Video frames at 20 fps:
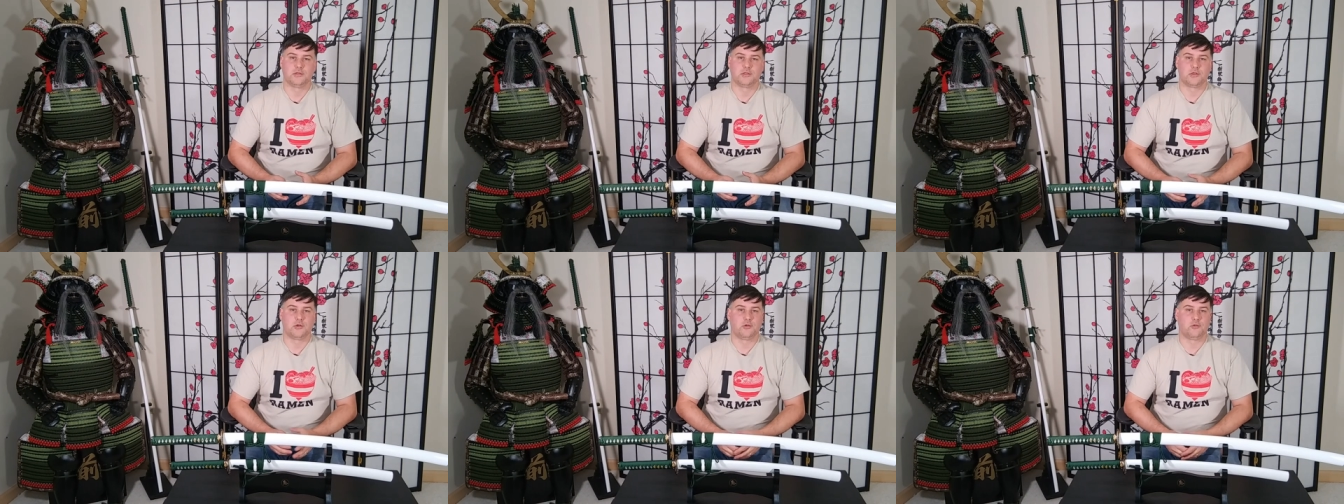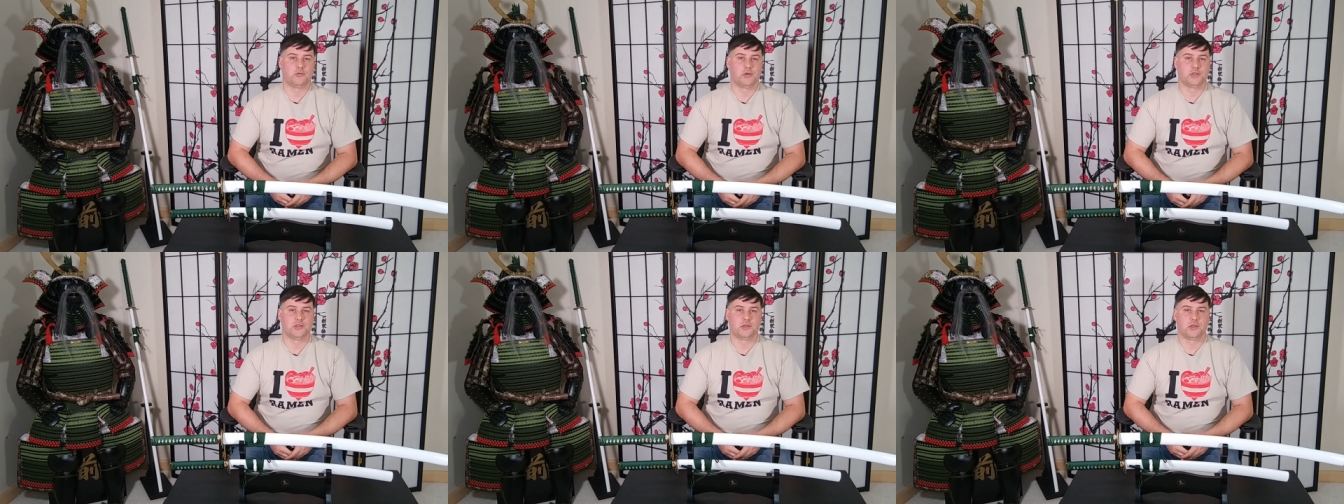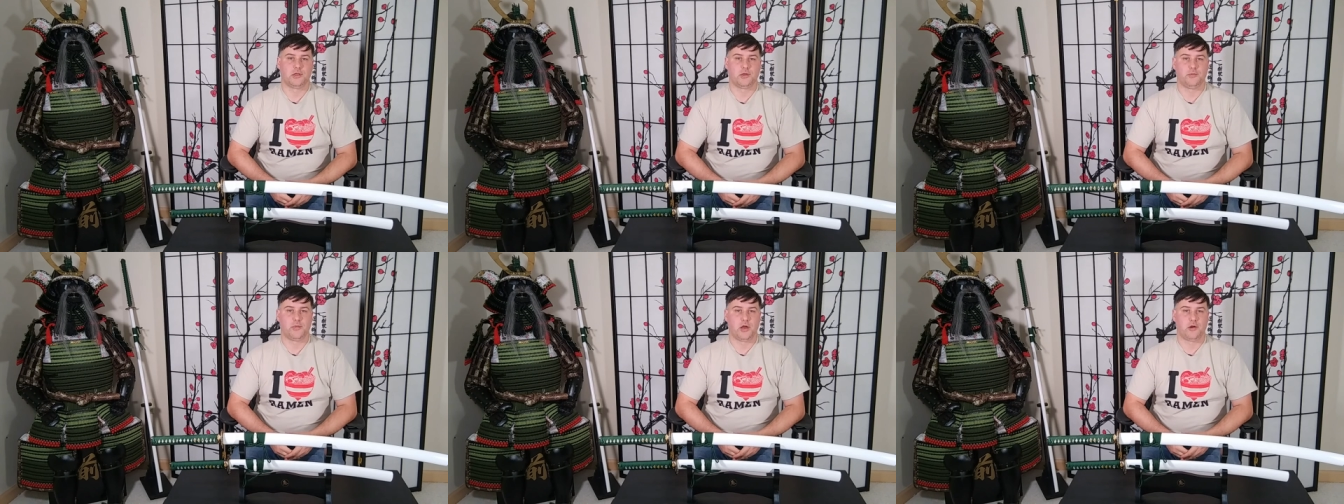So
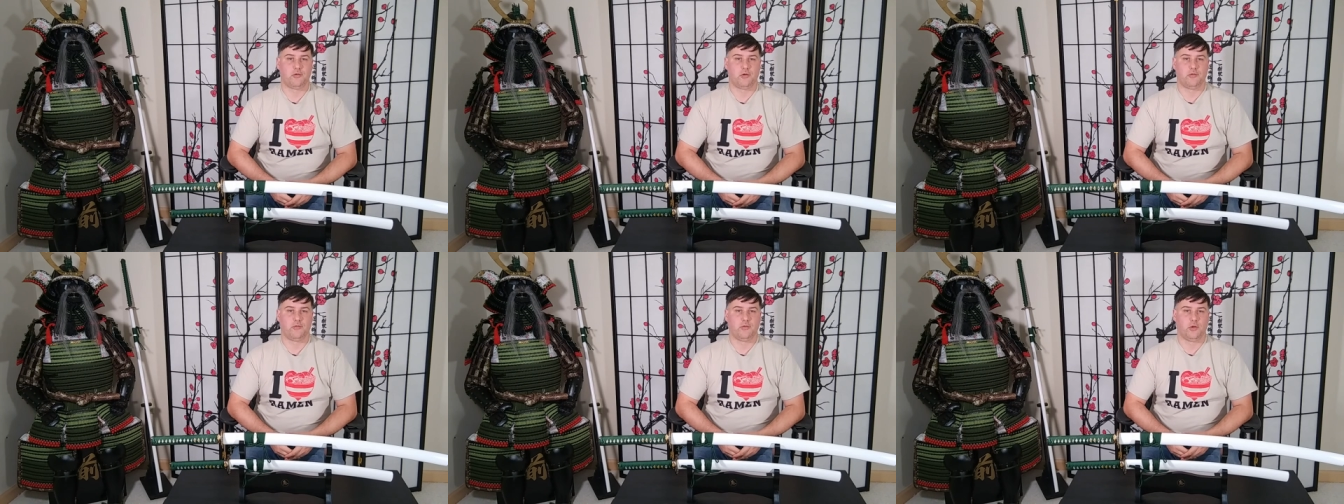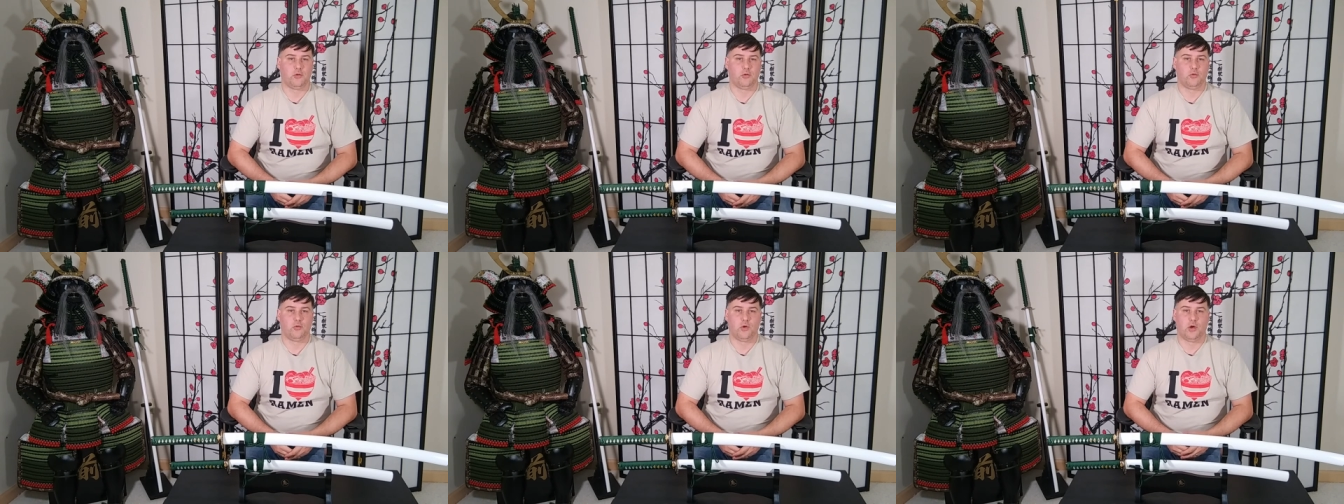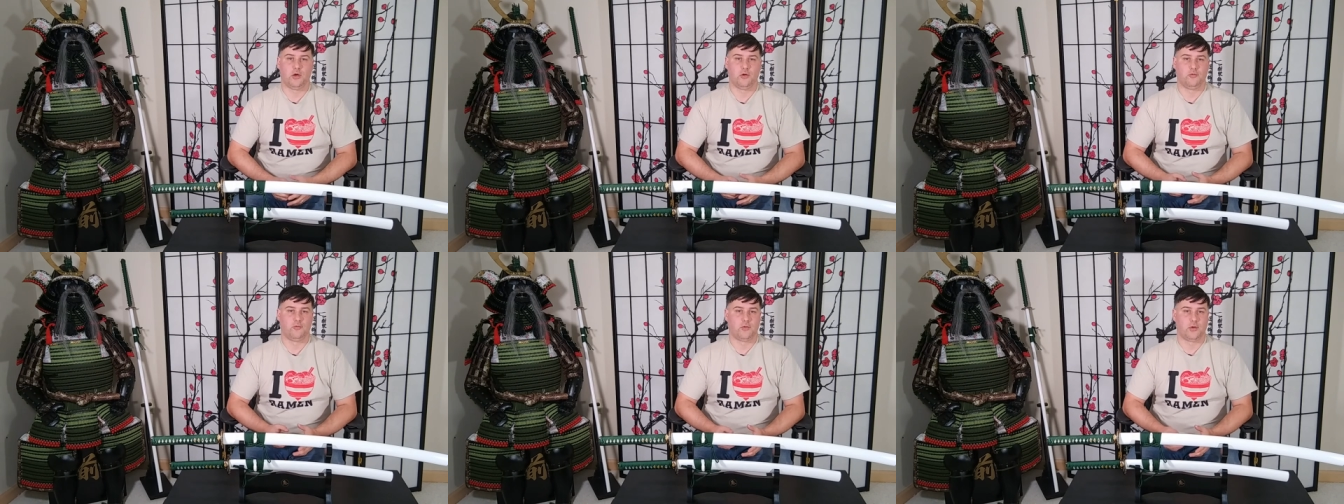originally my review
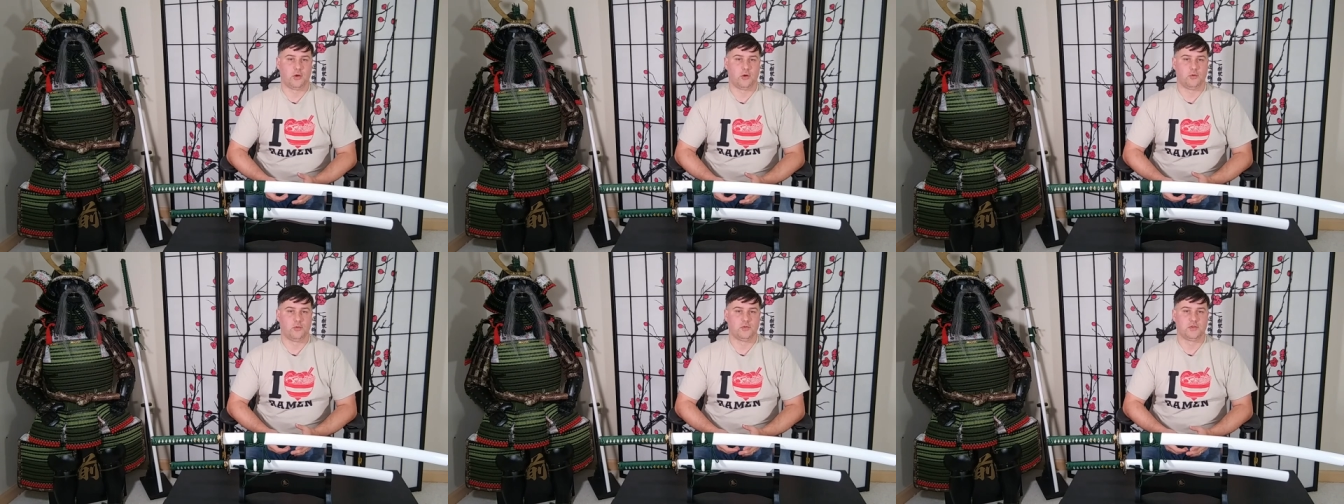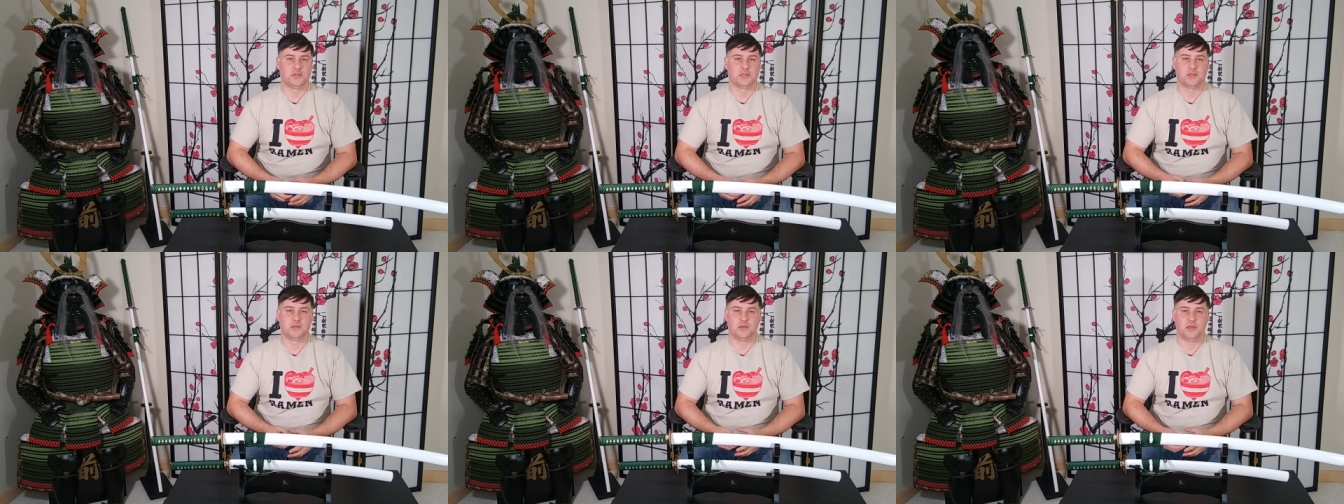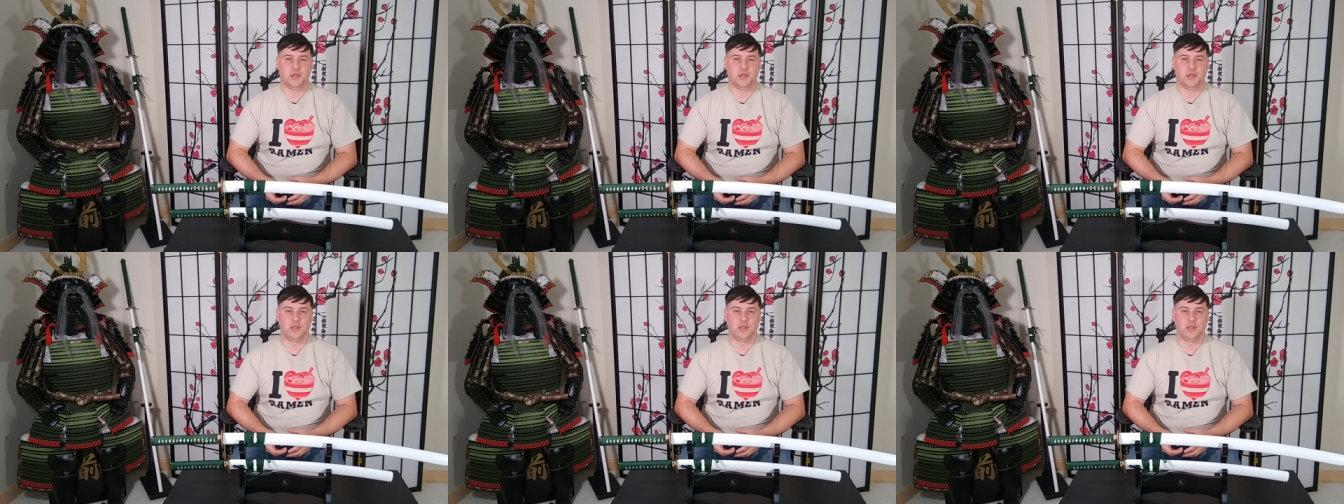of Ghost,